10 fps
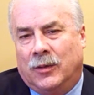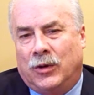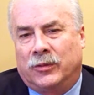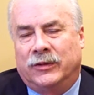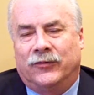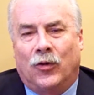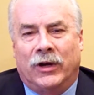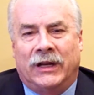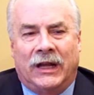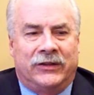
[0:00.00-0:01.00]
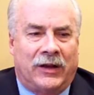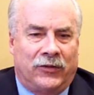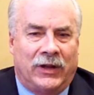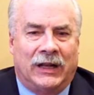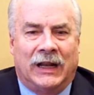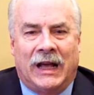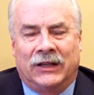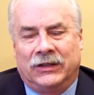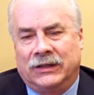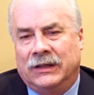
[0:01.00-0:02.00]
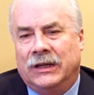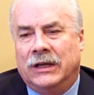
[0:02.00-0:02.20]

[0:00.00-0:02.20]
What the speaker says: approximately 40 days after that last